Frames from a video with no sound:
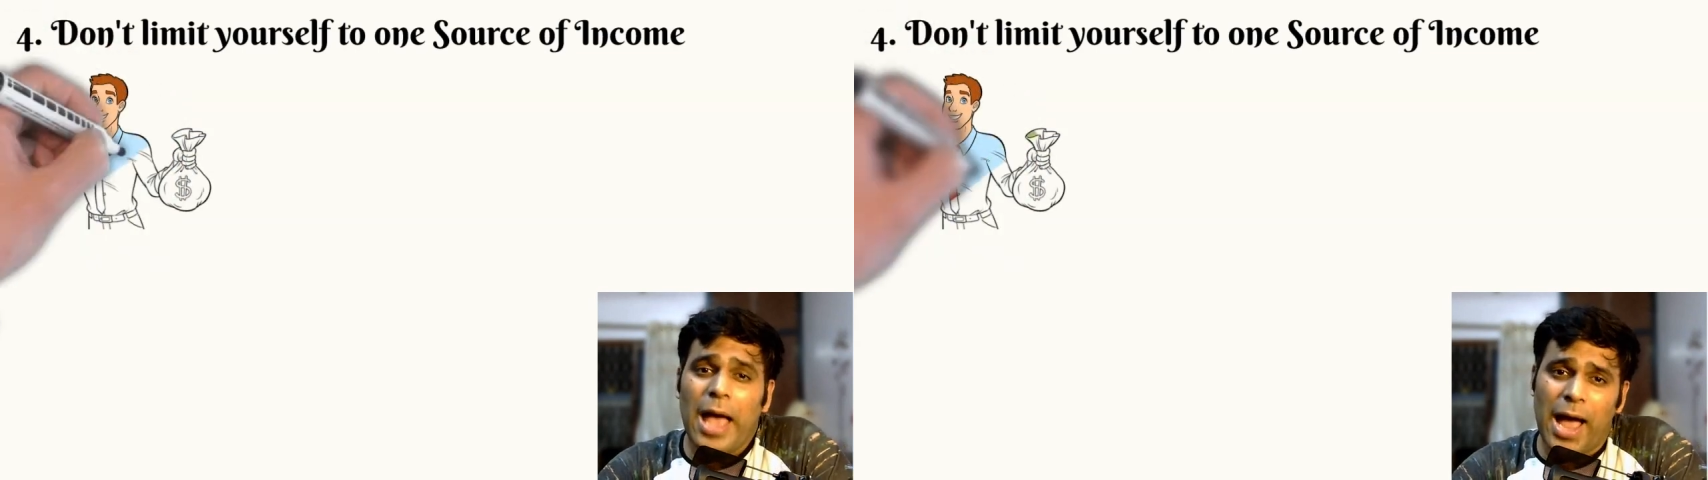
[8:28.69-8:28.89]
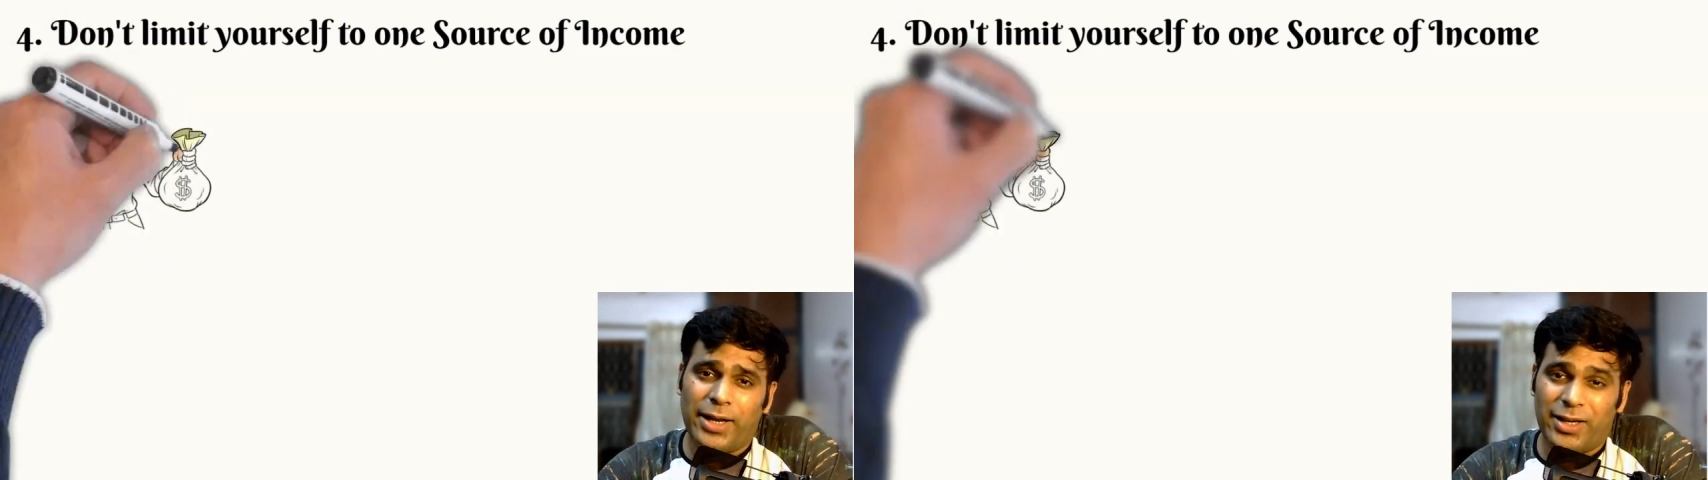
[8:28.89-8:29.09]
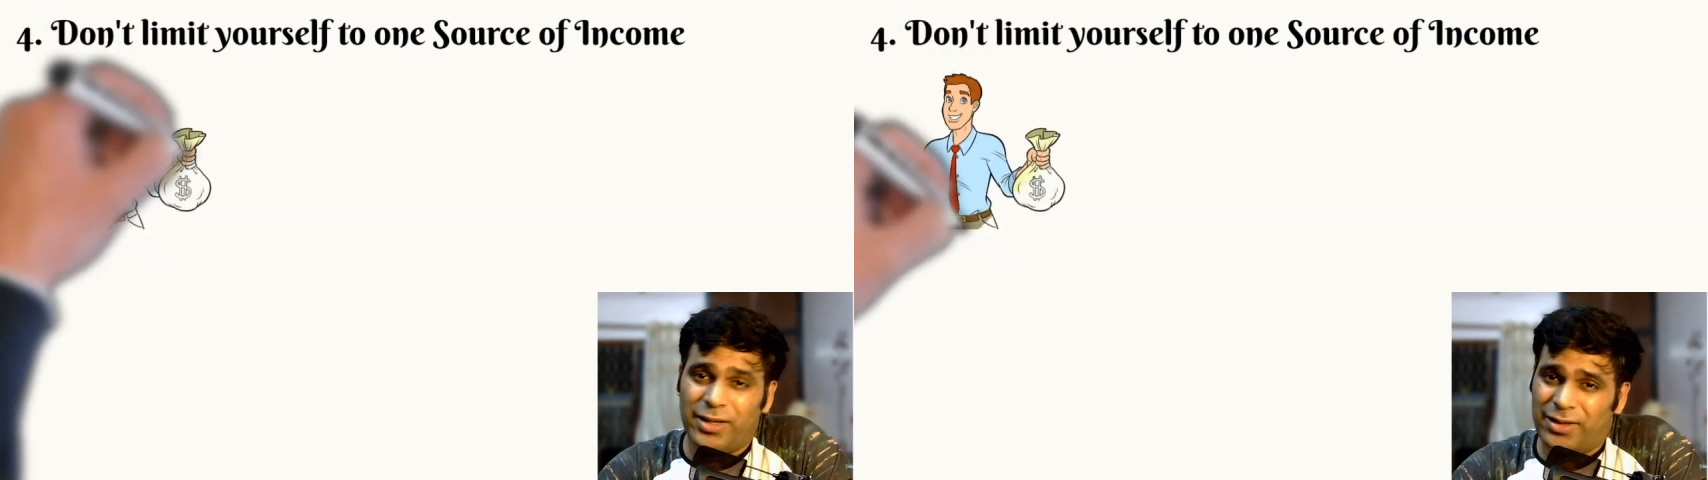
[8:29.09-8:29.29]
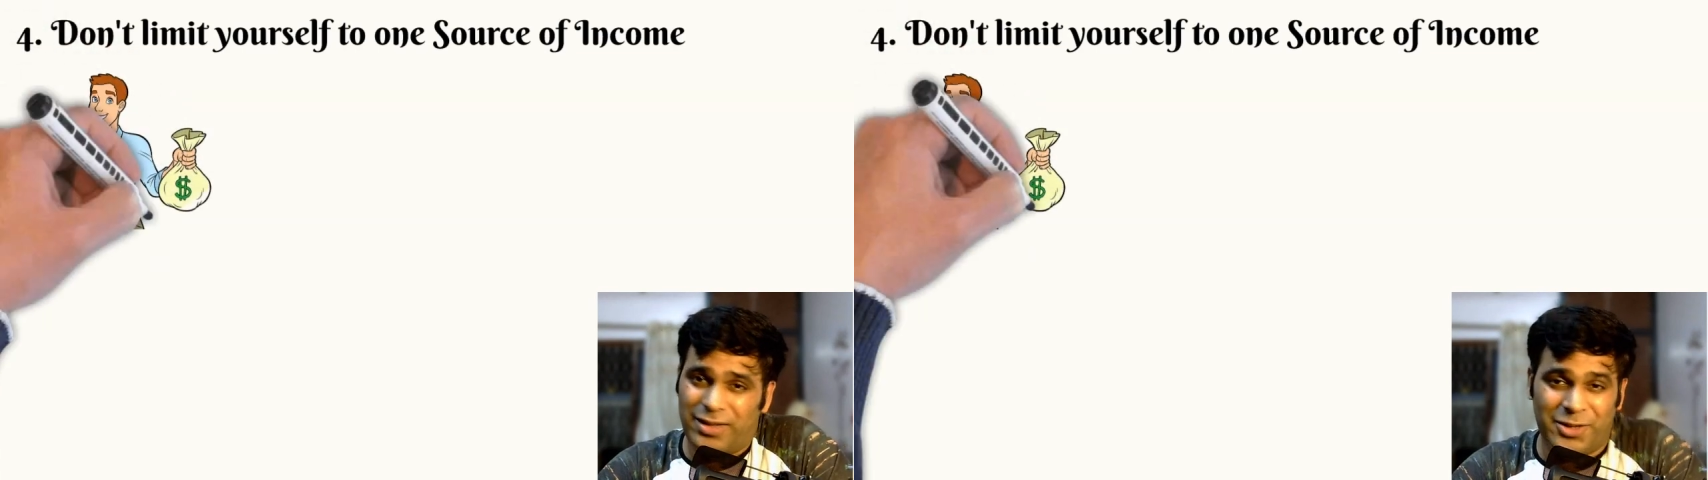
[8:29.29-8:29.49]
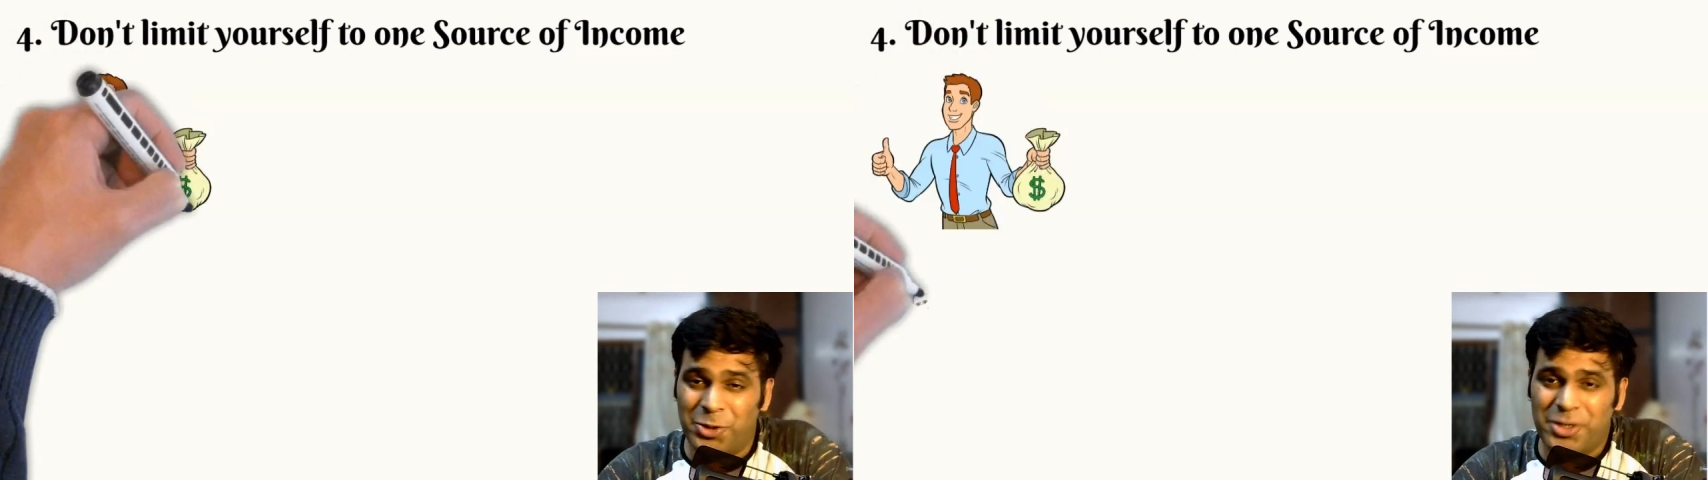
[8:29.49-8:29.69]
and
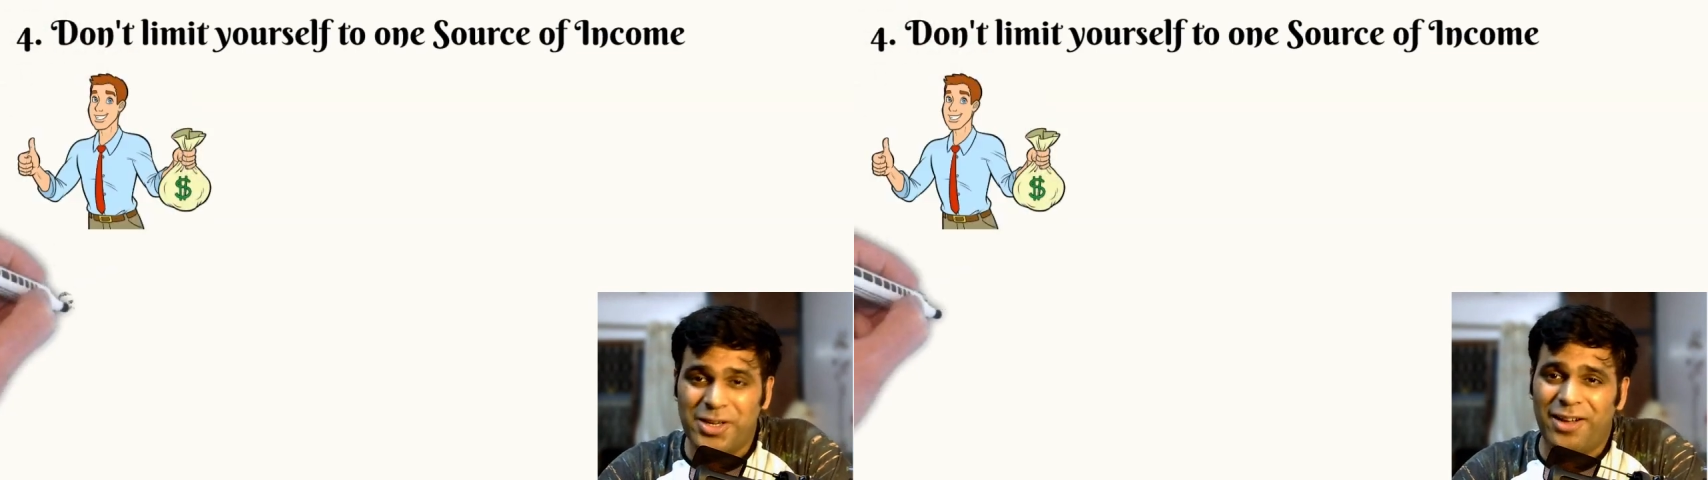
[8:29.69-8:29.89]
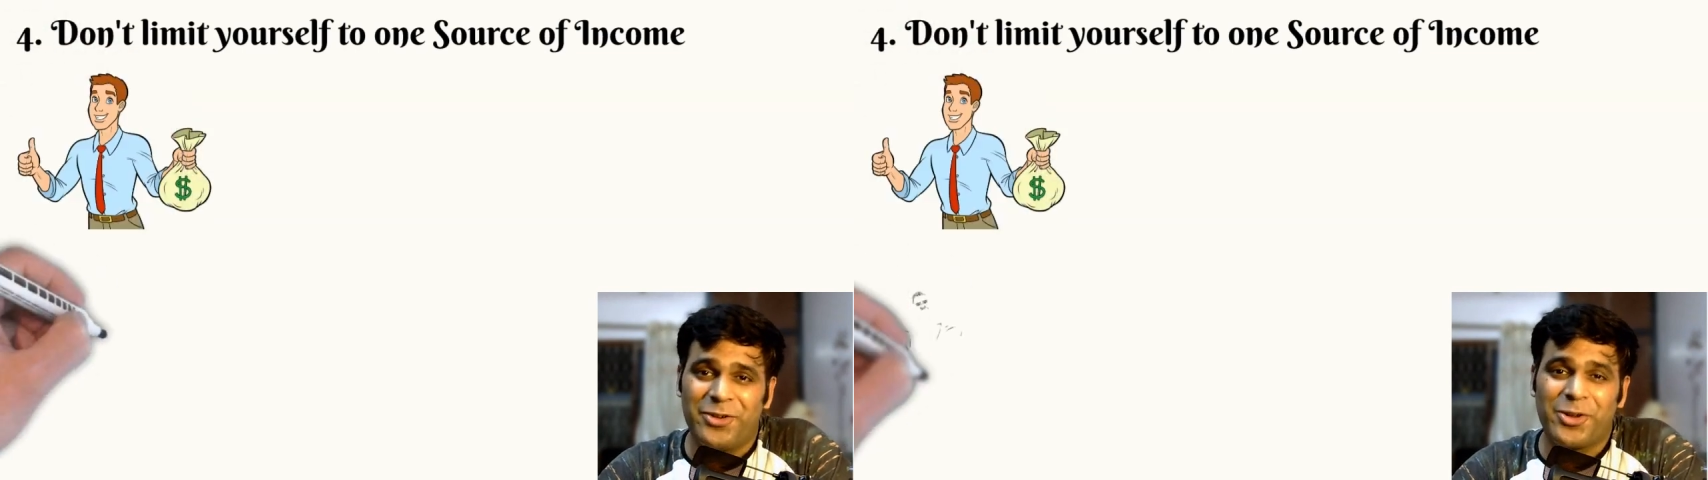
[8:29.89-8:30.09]
a good car,